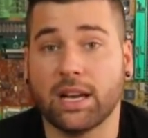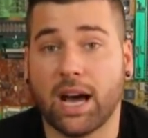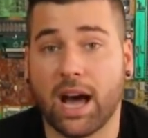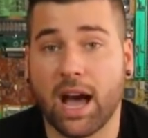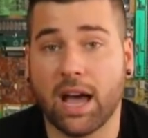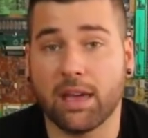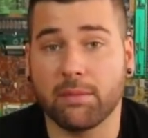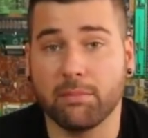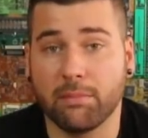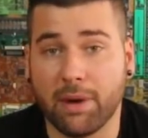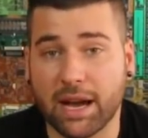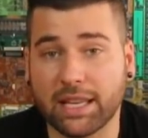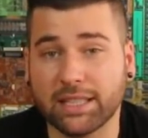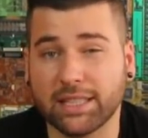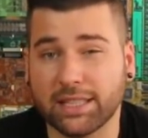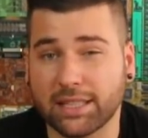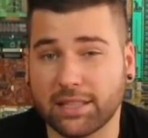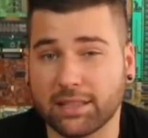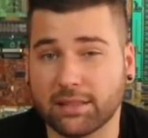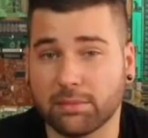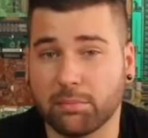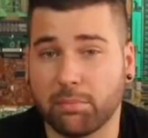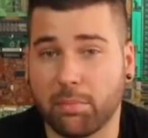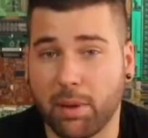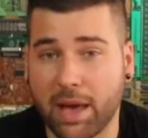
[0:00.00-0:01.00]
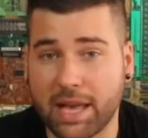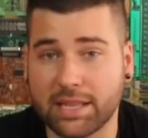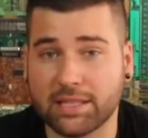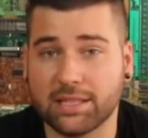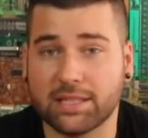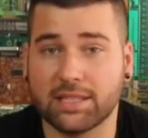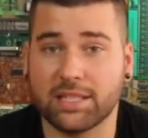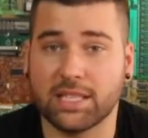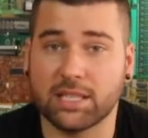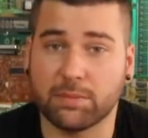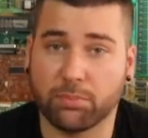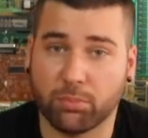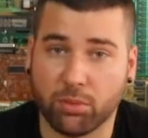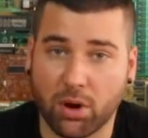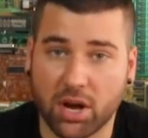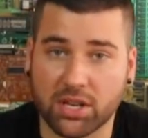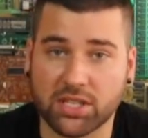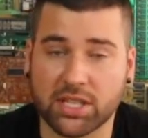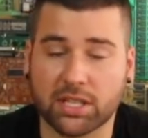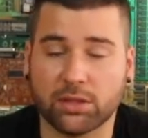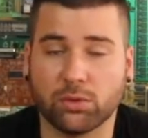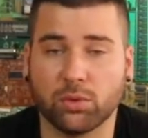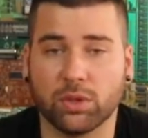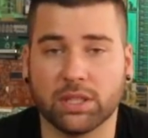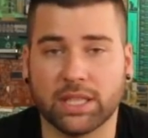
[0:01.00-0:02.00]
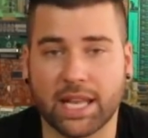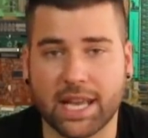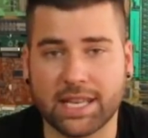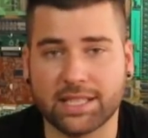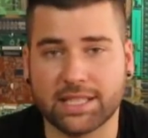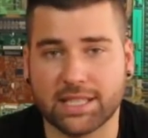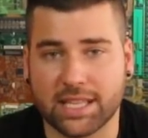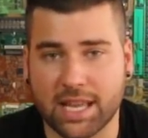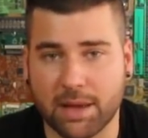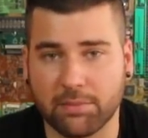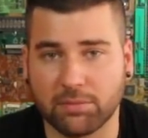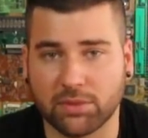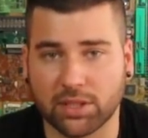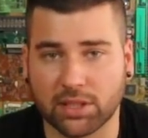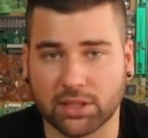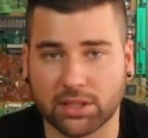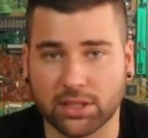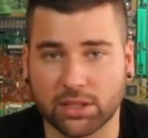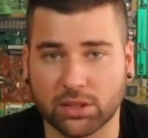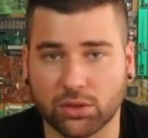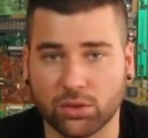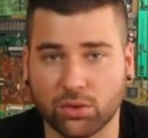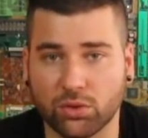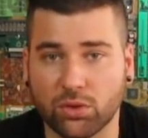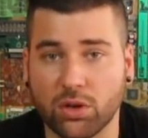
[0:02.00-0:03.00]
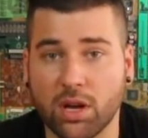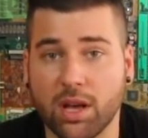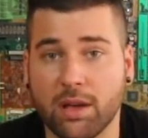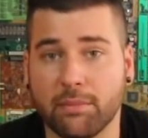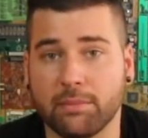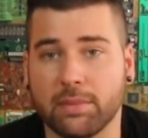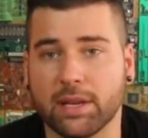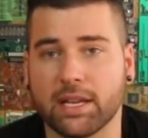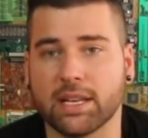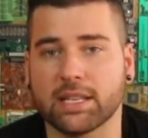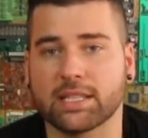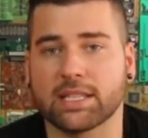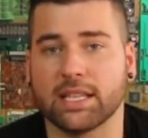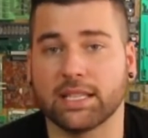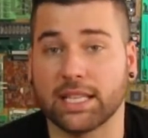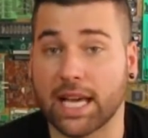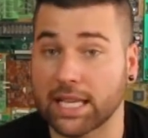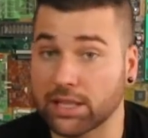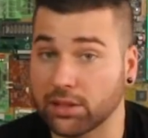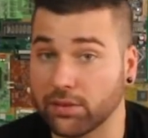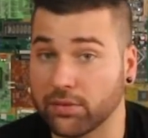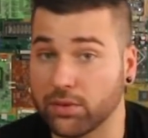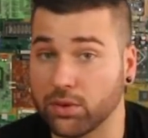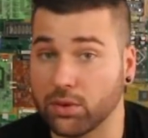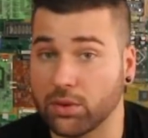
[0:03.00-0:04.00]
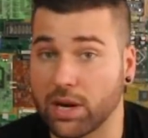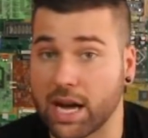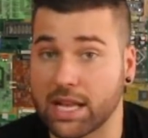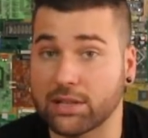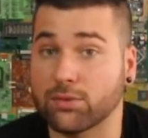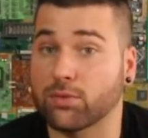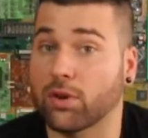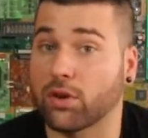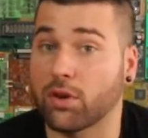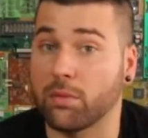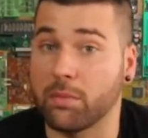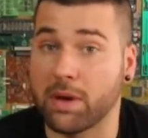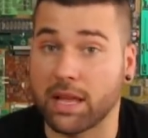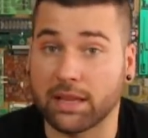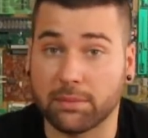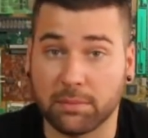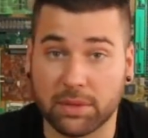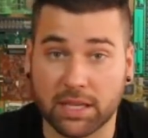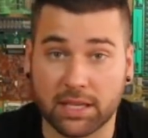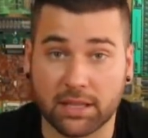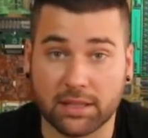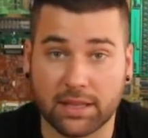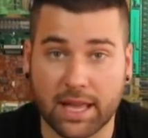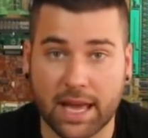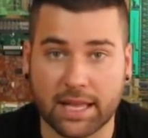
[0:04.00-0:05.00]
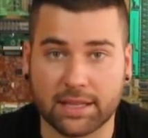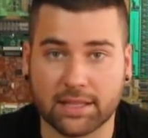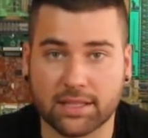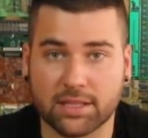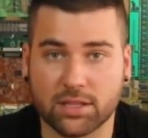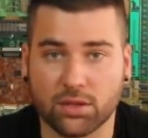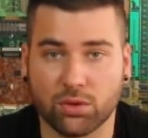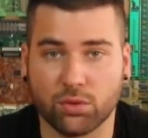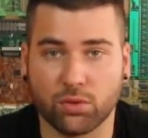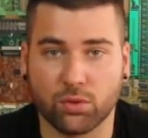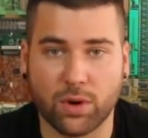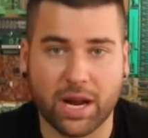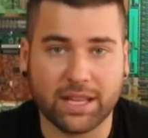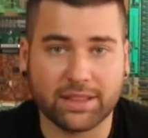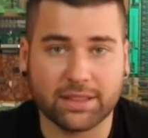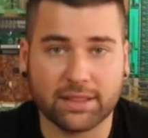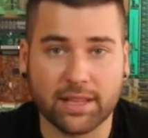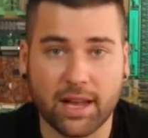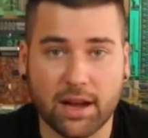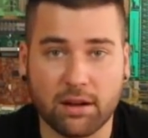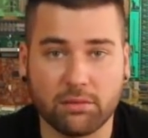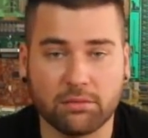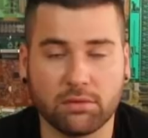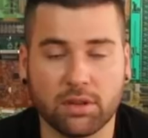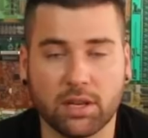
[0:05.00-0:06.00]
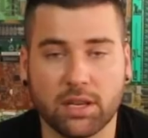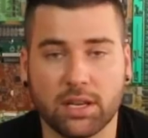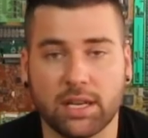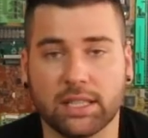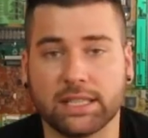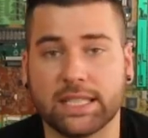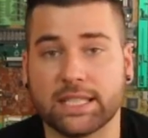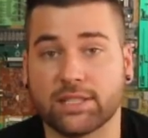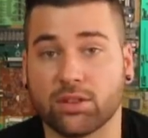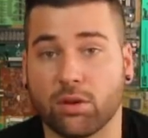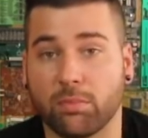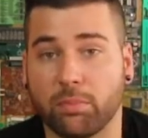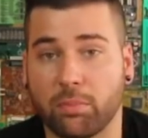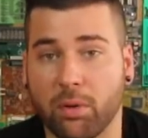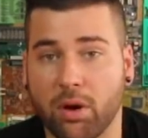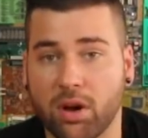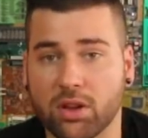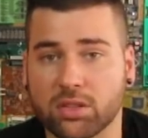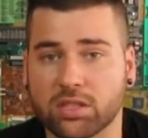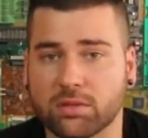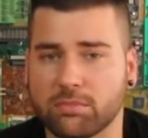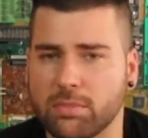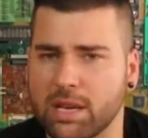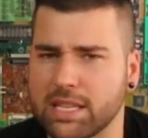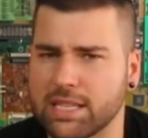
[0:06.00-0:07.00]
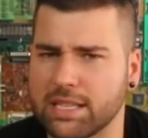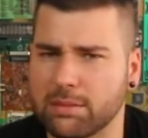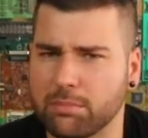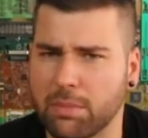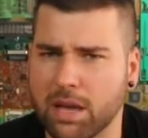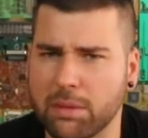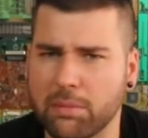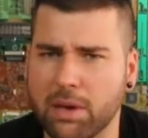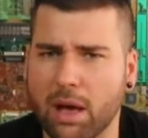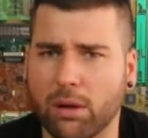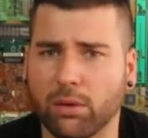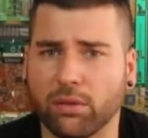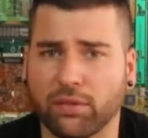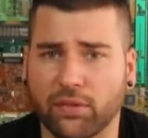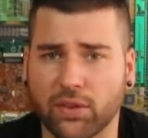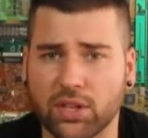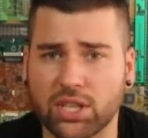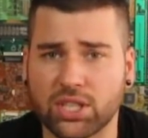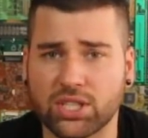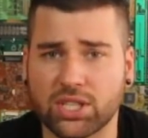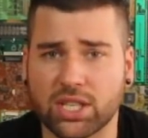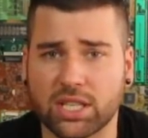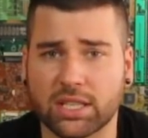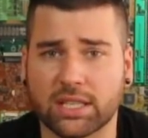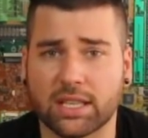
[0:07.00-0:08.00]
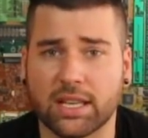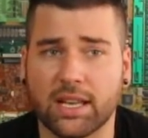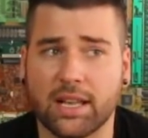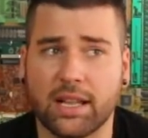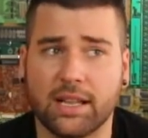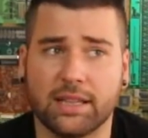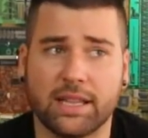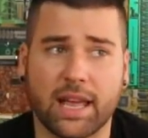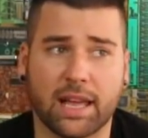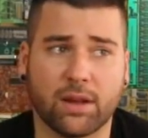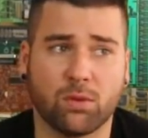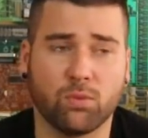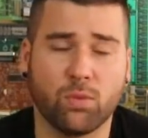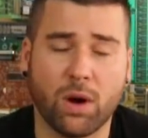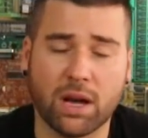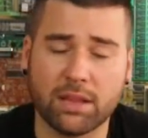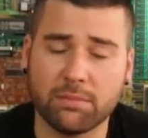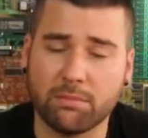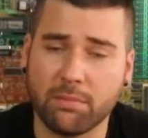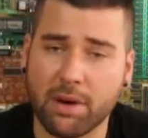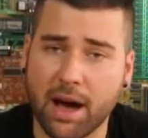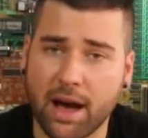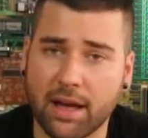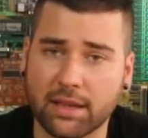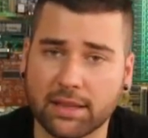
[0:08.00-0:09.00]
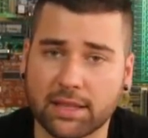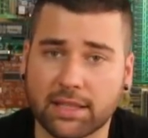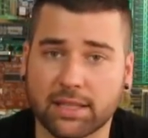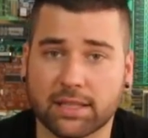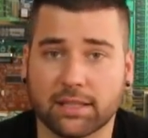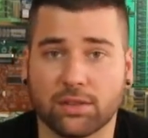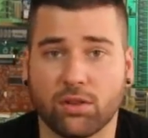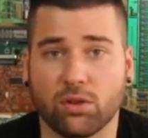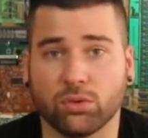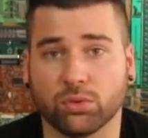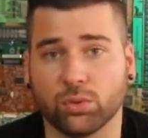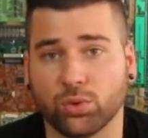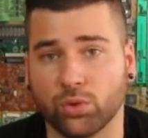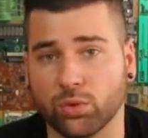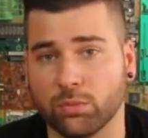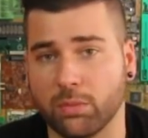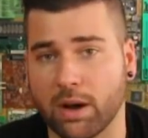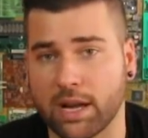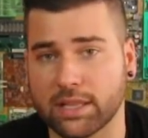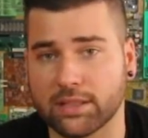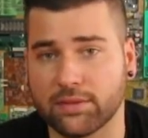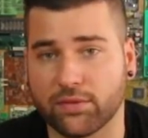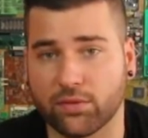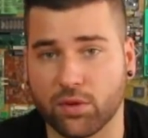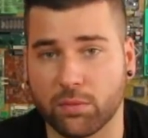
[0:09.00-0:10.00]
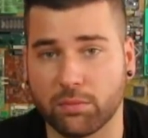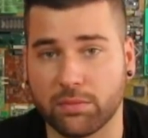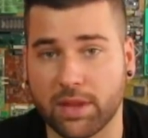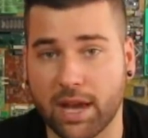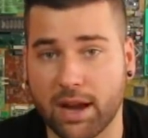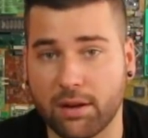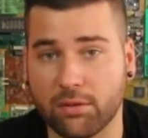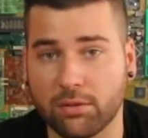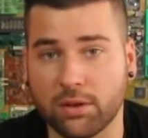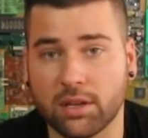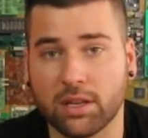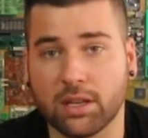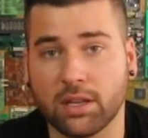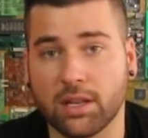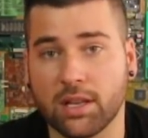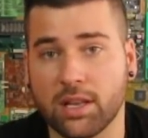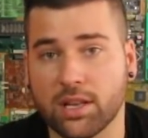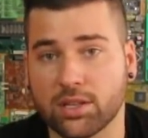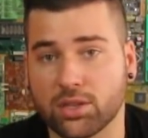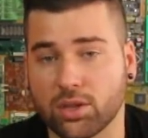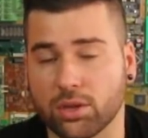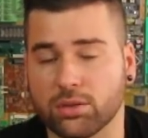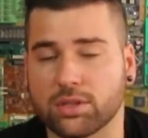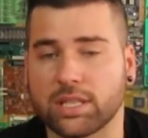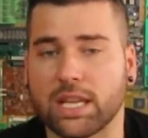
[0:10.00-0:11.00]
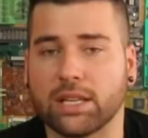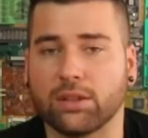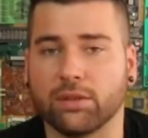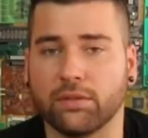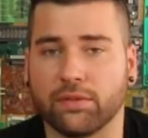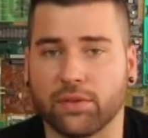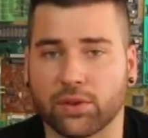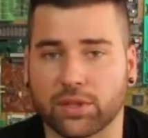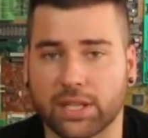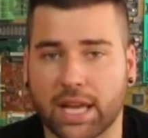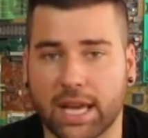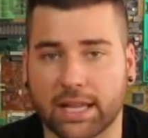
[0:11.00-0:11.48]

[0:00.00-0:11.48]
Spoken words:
I might pass this project to an STM32 because a lot of you guys recommend me that. So right now it is on pause. Maybe I will finish it like 1 month or 2 months from now. So stay tuned for